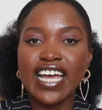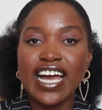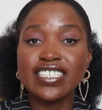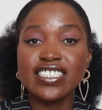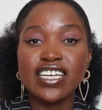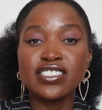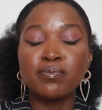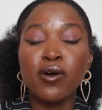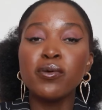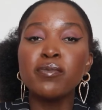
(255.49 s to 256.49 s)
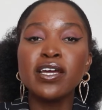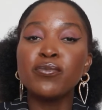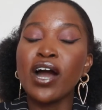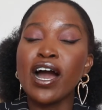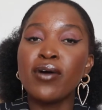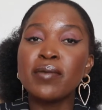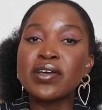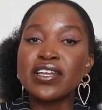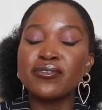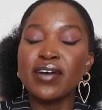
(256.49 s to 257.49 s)
and is probably how
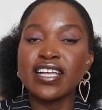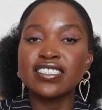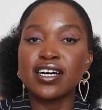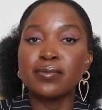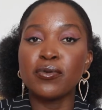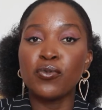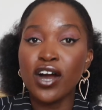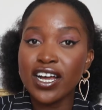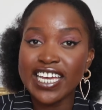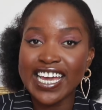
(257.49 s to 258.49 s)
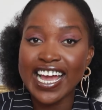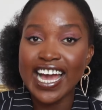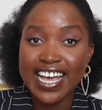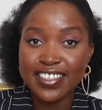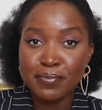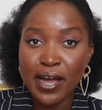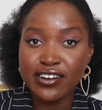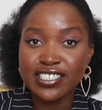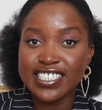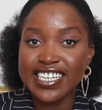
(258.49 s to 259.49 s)
I'm gonna end up working as a
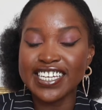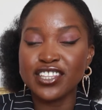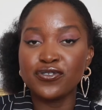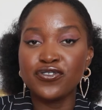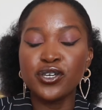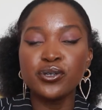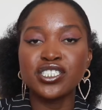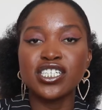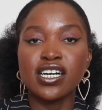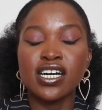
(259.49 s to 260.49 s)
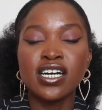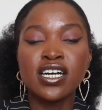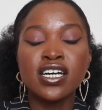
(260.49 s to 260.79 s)
barrister in the future.